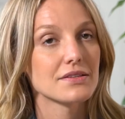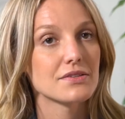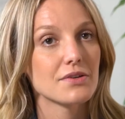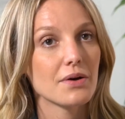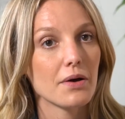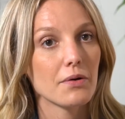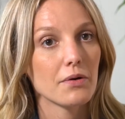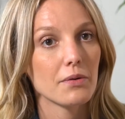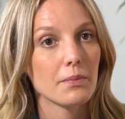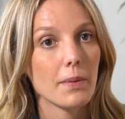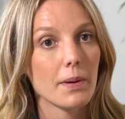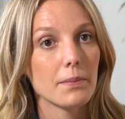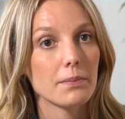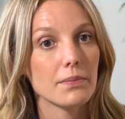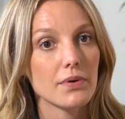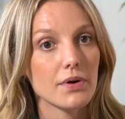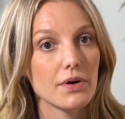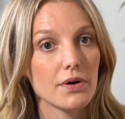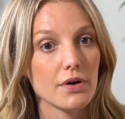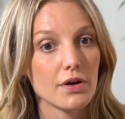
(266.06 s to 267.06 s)
so I
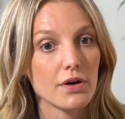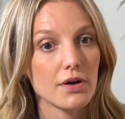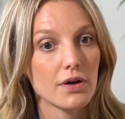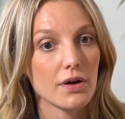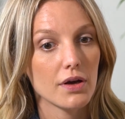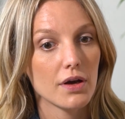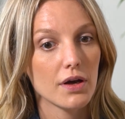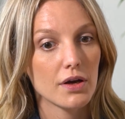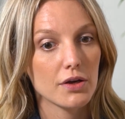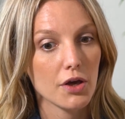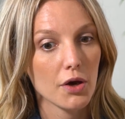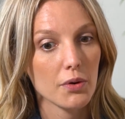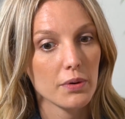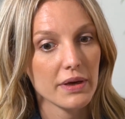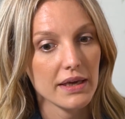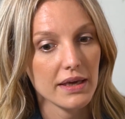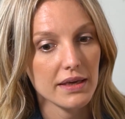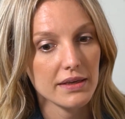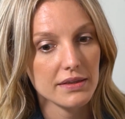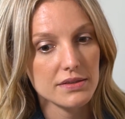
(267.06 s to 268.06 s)
remember
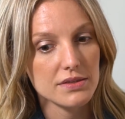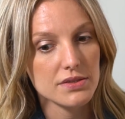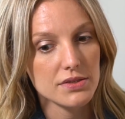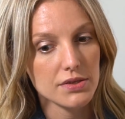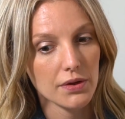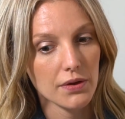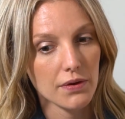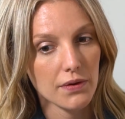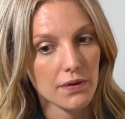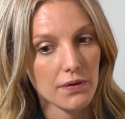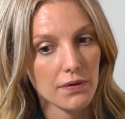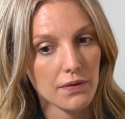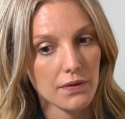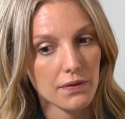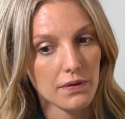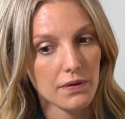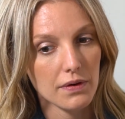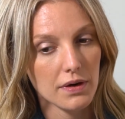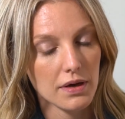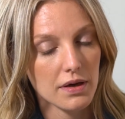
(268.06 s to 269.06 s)
going
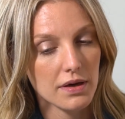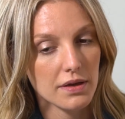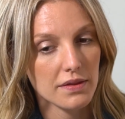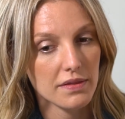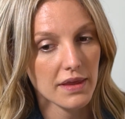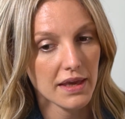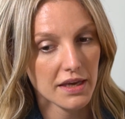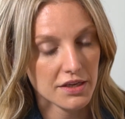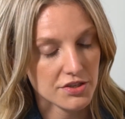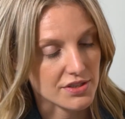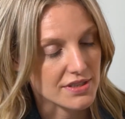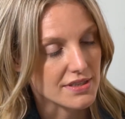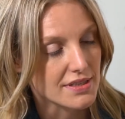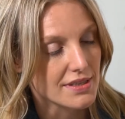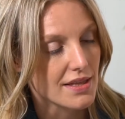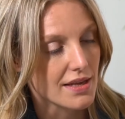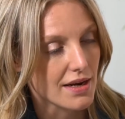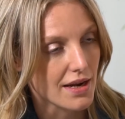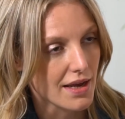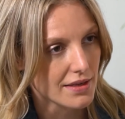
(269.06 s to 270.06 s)
into the
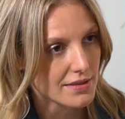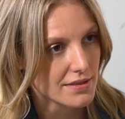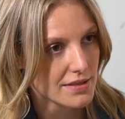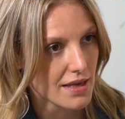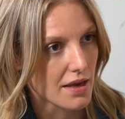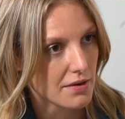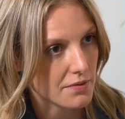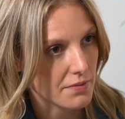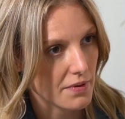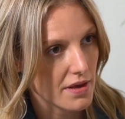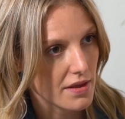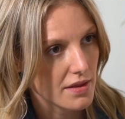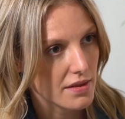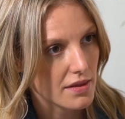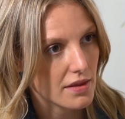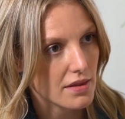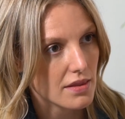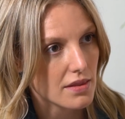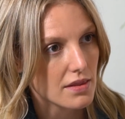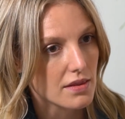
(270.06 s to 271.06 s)
agency that I had signed with,
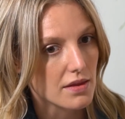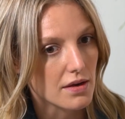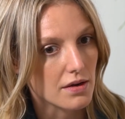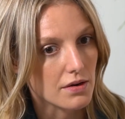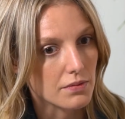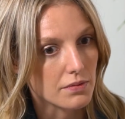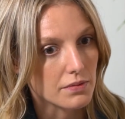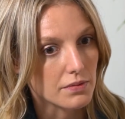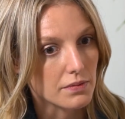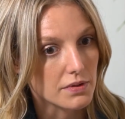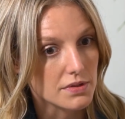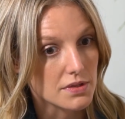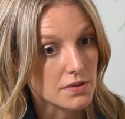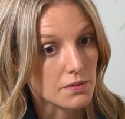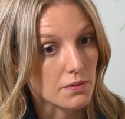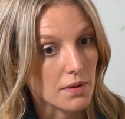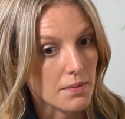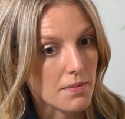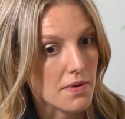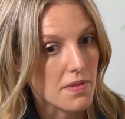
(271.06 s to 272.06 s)
and there was
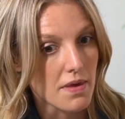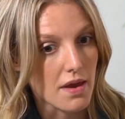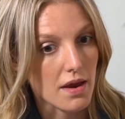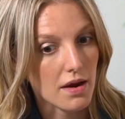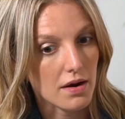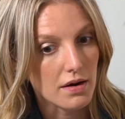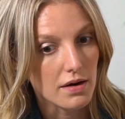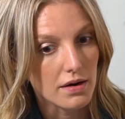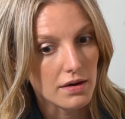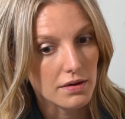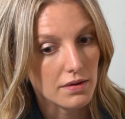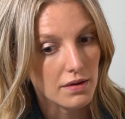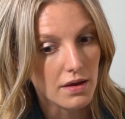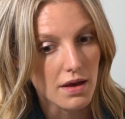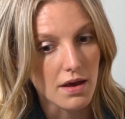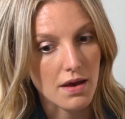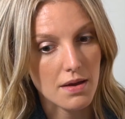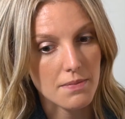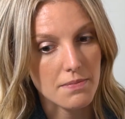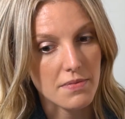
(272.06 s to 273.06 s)
a woman there
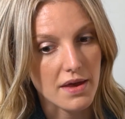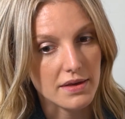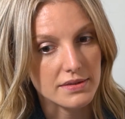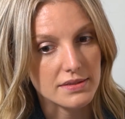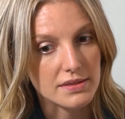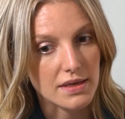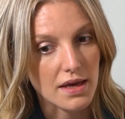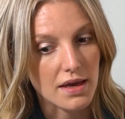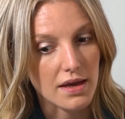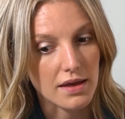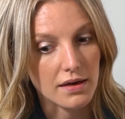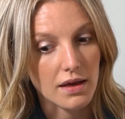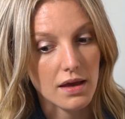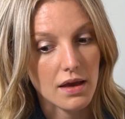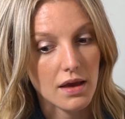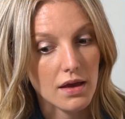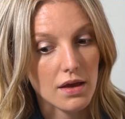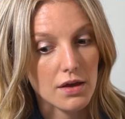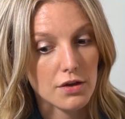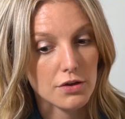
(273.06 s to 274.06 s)
that said,
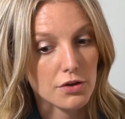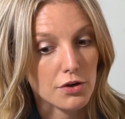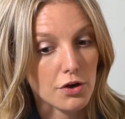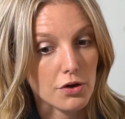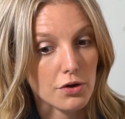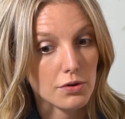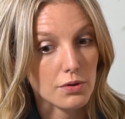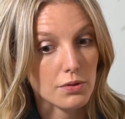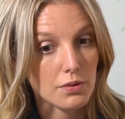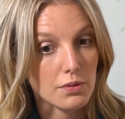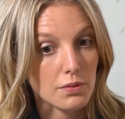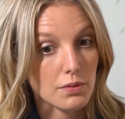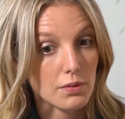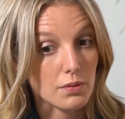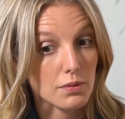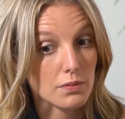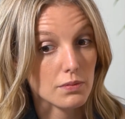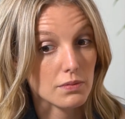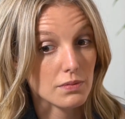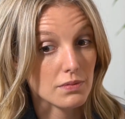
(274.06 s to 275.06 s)

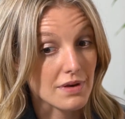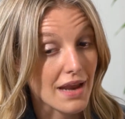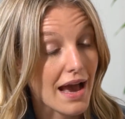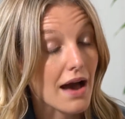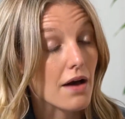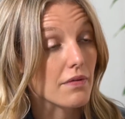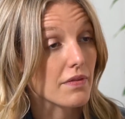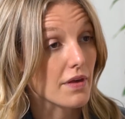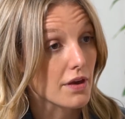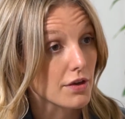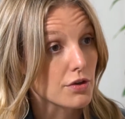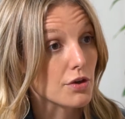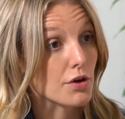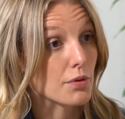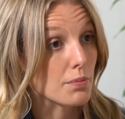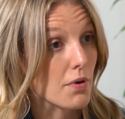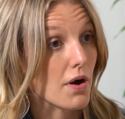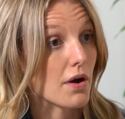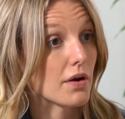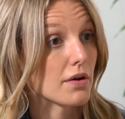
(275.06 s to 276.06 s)
now that
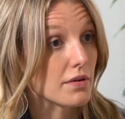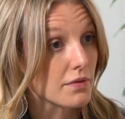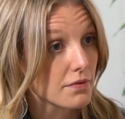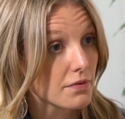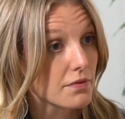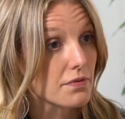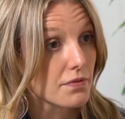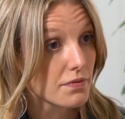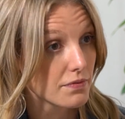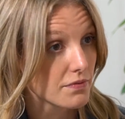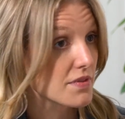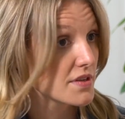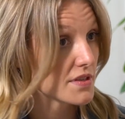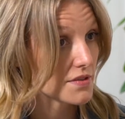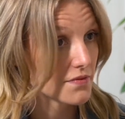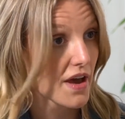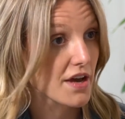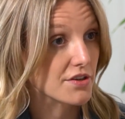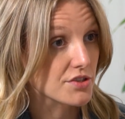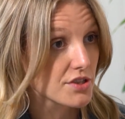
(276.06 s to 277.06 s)
you're part of
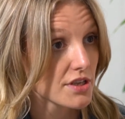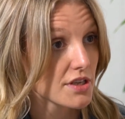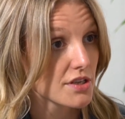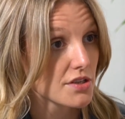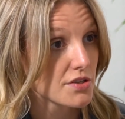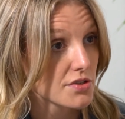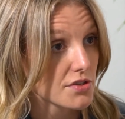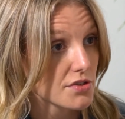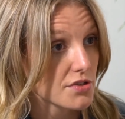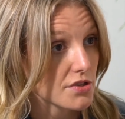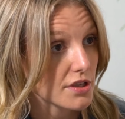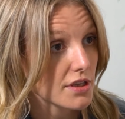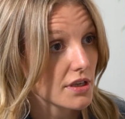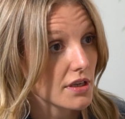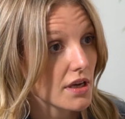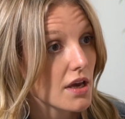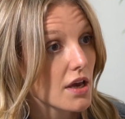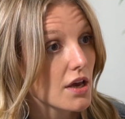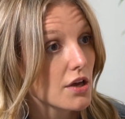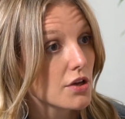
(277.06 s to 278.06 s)
this fashion
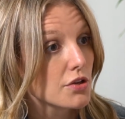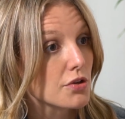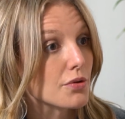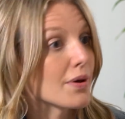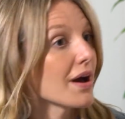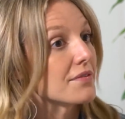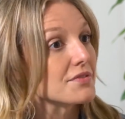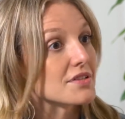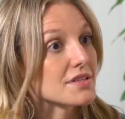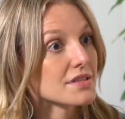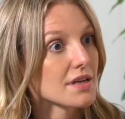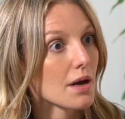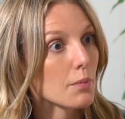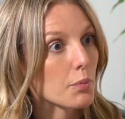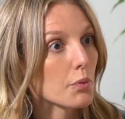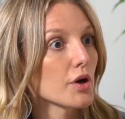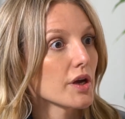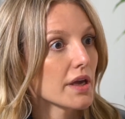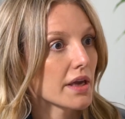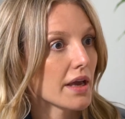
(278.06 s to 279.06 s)
industry, you have to
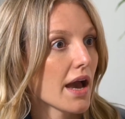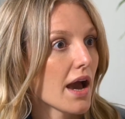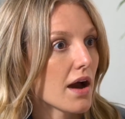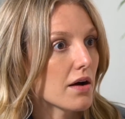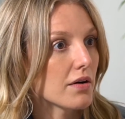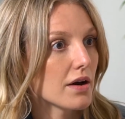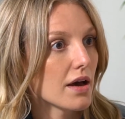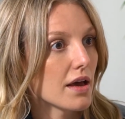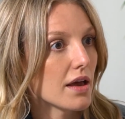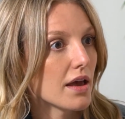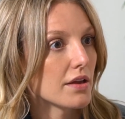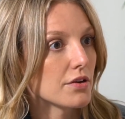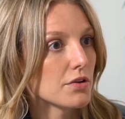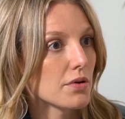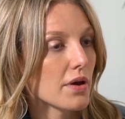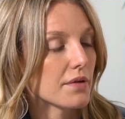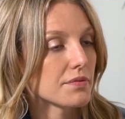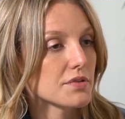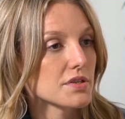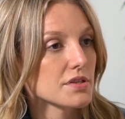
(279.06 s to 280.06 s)
stop working out. And
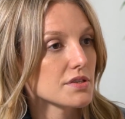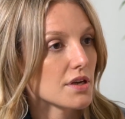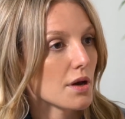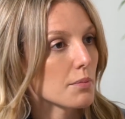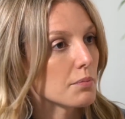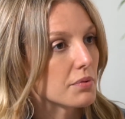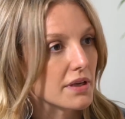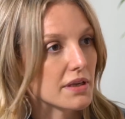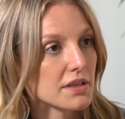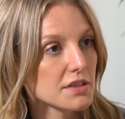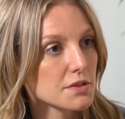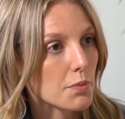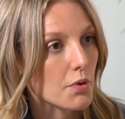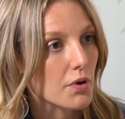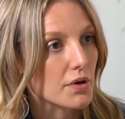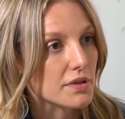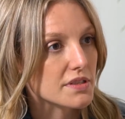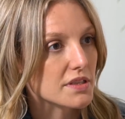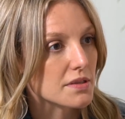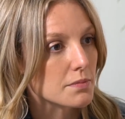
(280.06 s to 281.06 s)
you have to stop playing
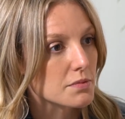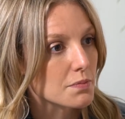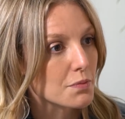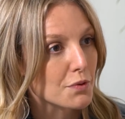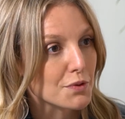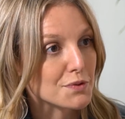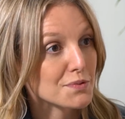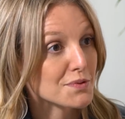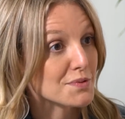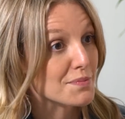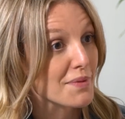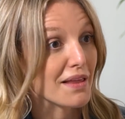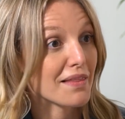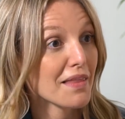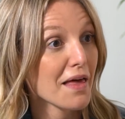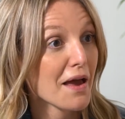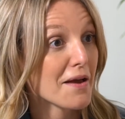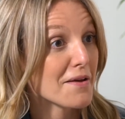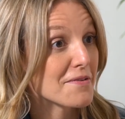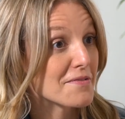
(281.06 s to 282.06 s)
sports. And sports was my
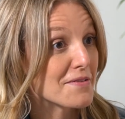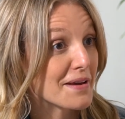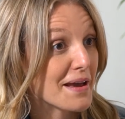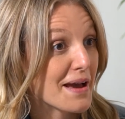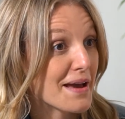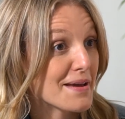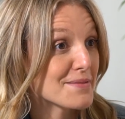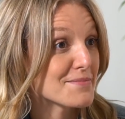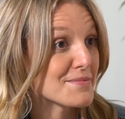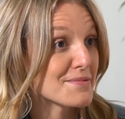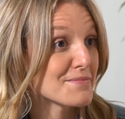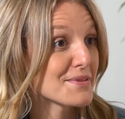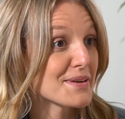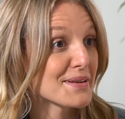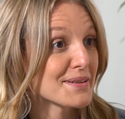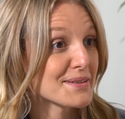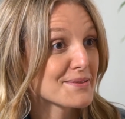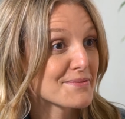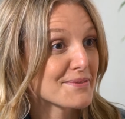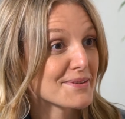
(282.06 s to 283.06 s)
life. I had been
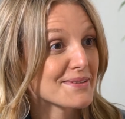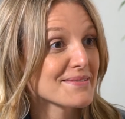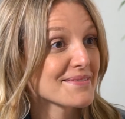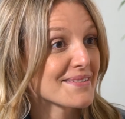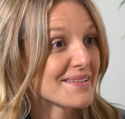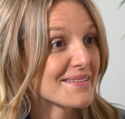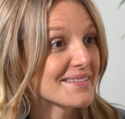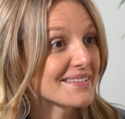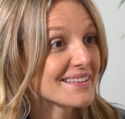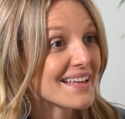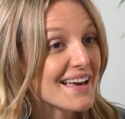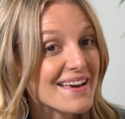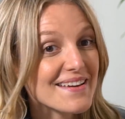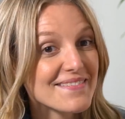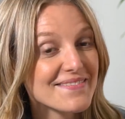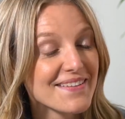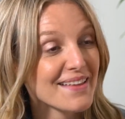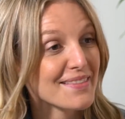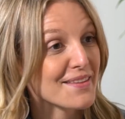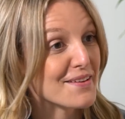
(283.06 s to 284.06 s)
playing sports my whole
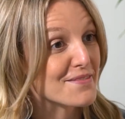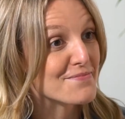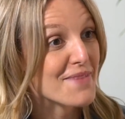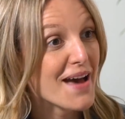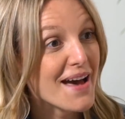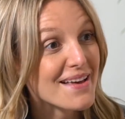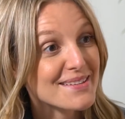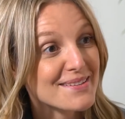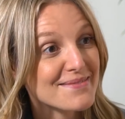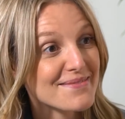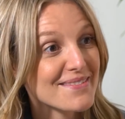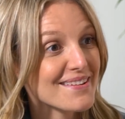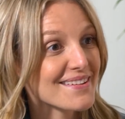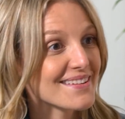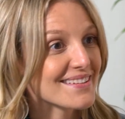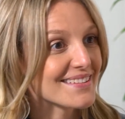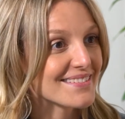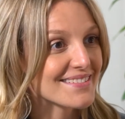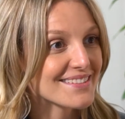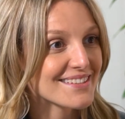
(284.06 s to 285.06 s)
life. I loved basketball,
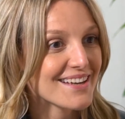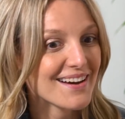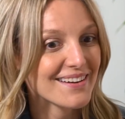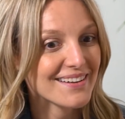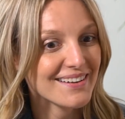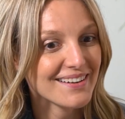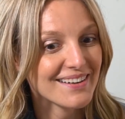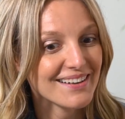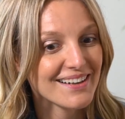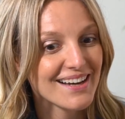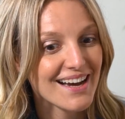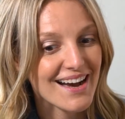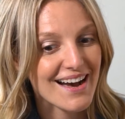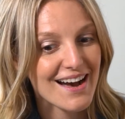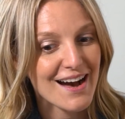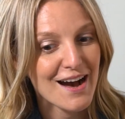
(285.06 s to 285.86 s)
I loved soccer.